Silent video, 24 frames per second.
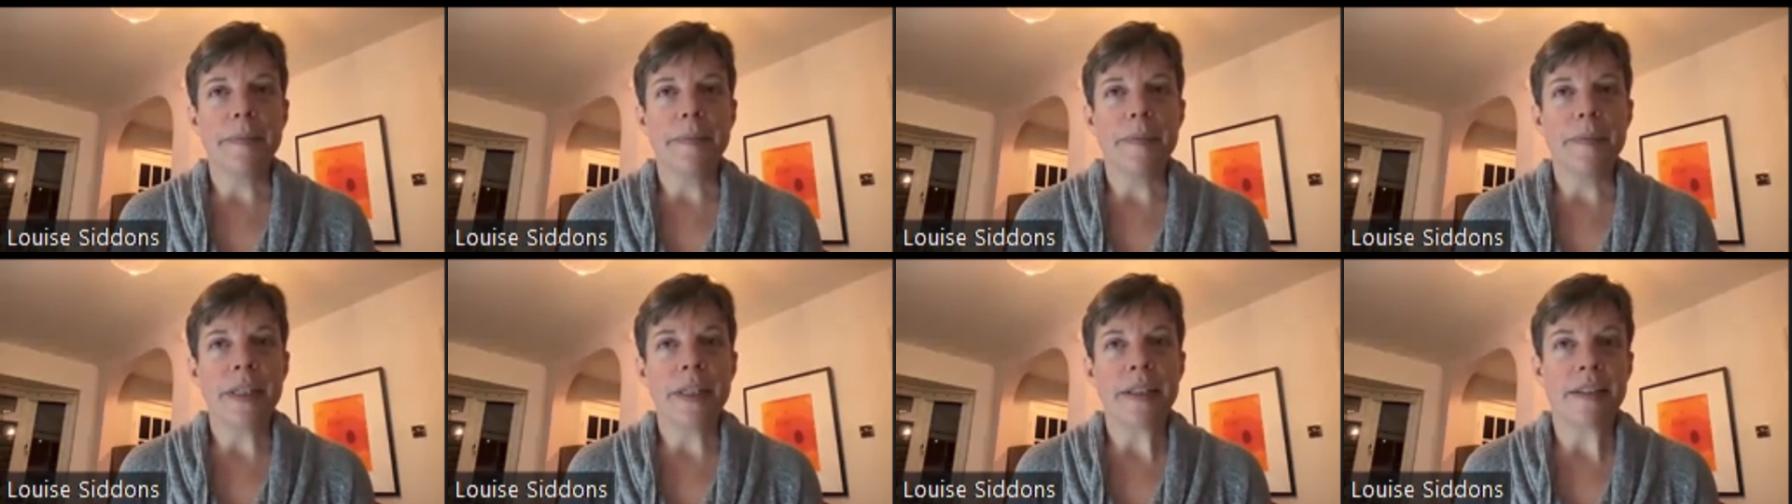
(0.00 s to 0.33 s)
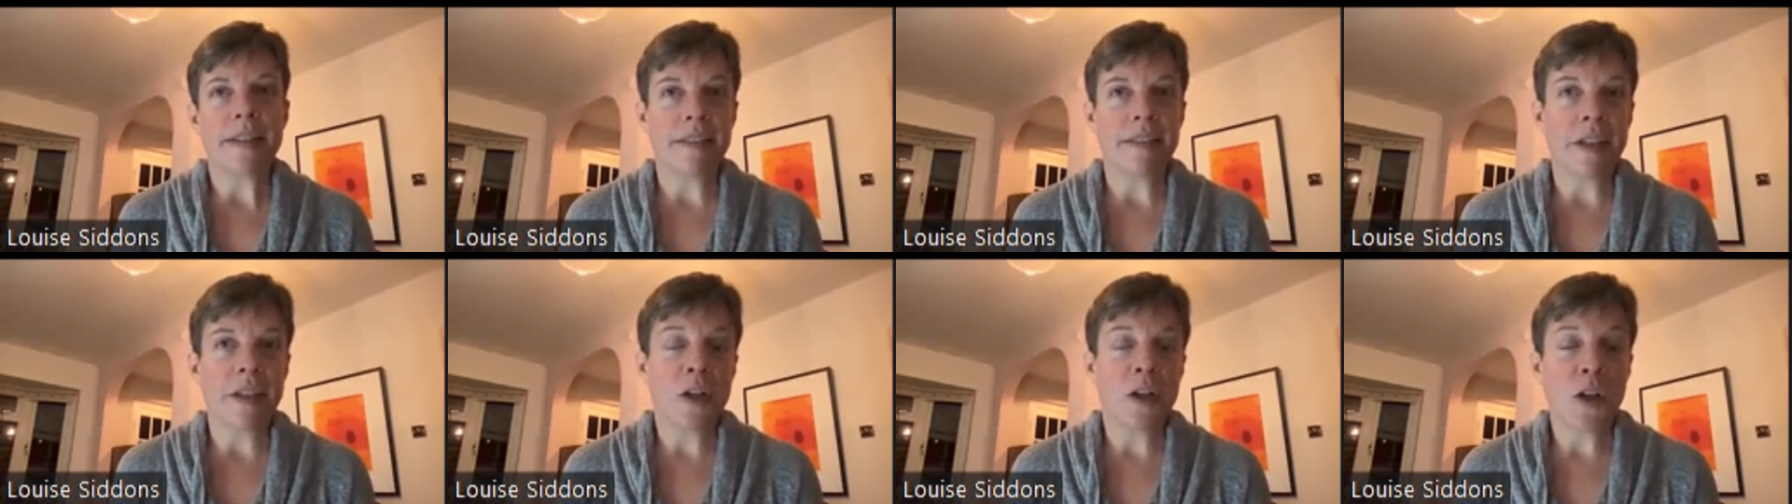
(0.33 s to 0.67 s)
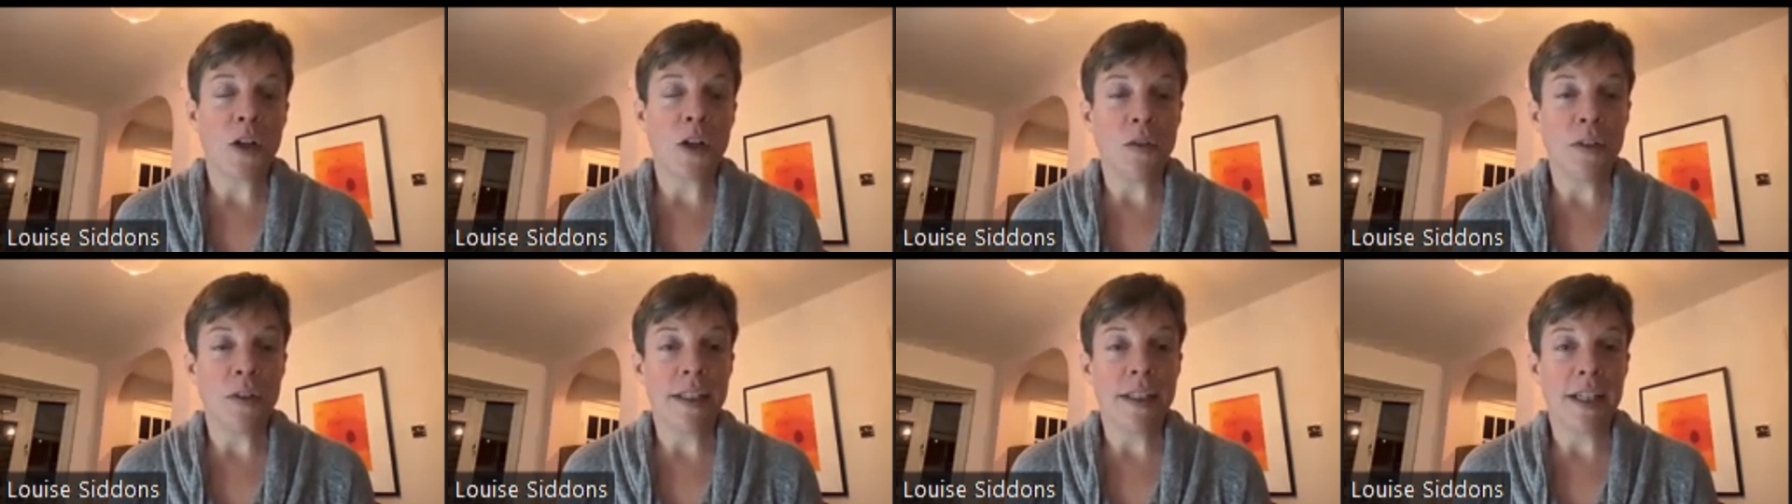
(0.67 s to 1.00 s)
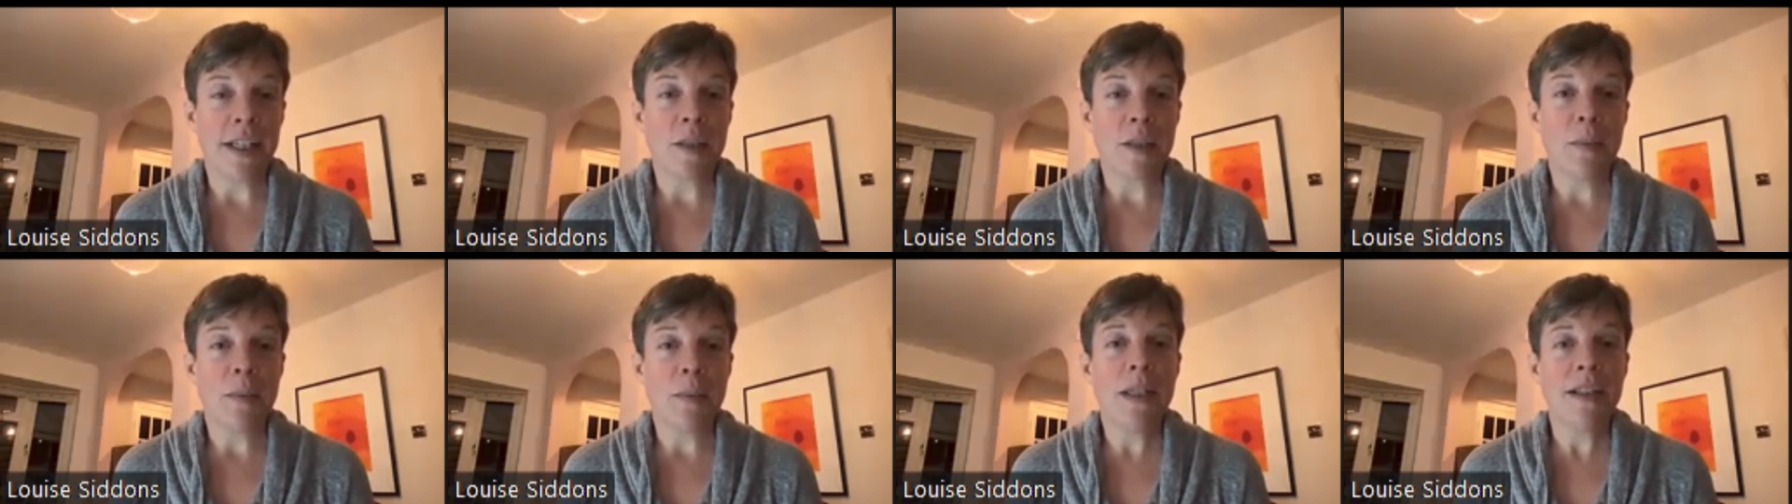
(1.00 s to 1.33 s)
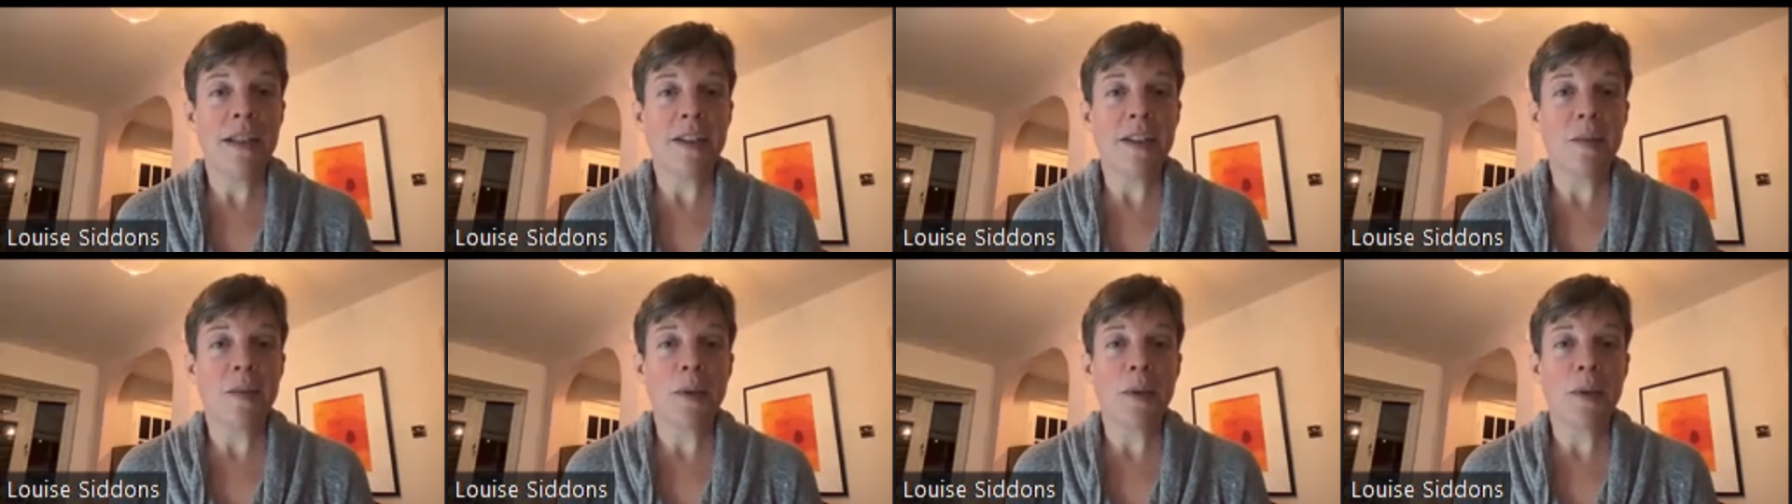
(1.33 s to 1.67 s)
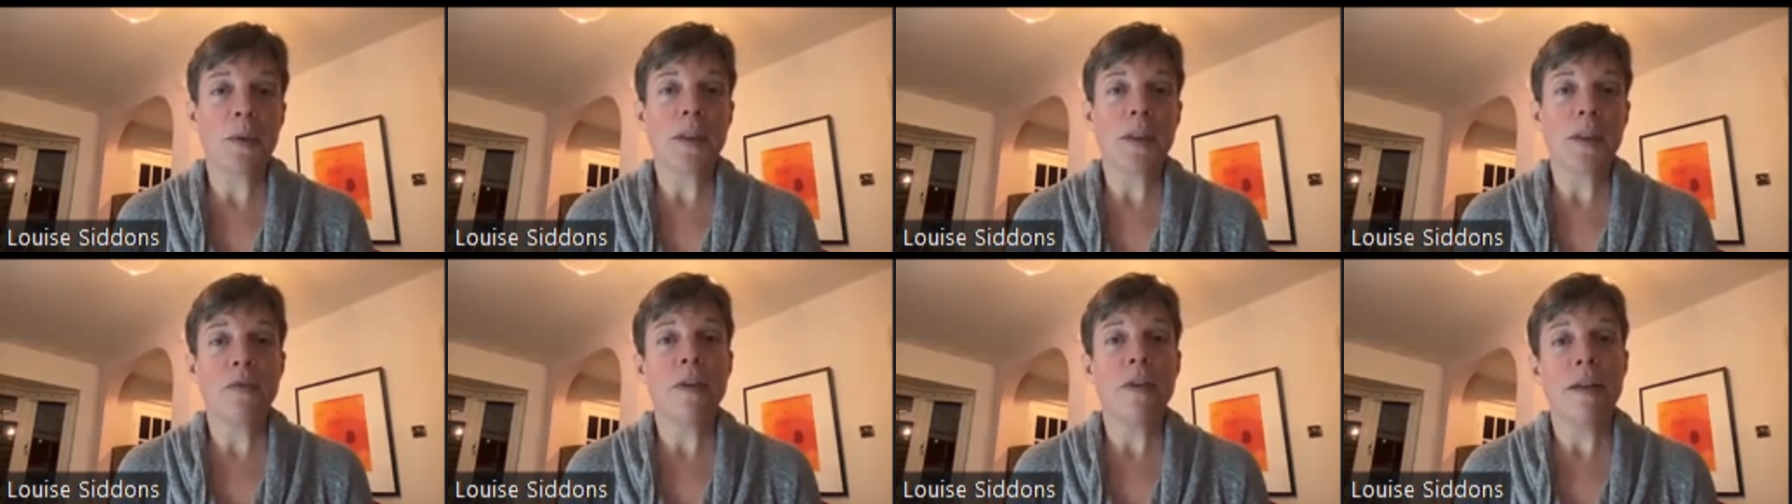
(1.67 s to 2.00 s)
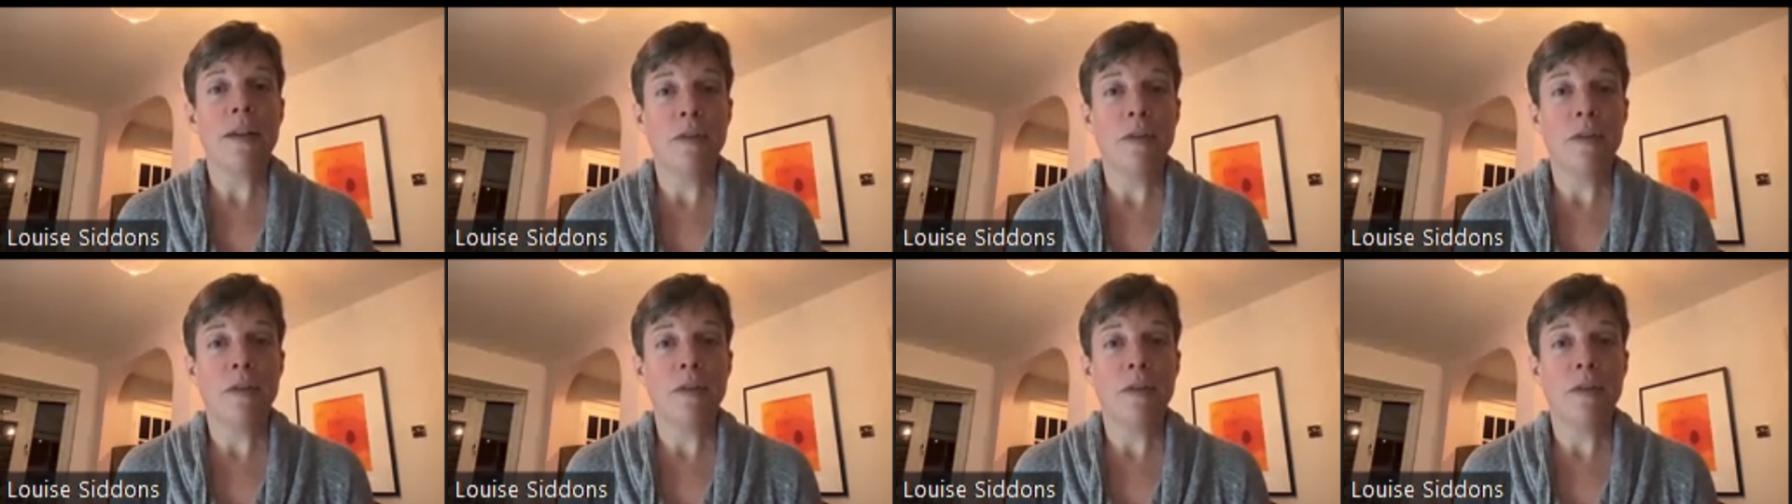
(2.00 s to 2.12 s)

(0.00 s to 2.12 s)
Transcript: it's they're all really experienced but only five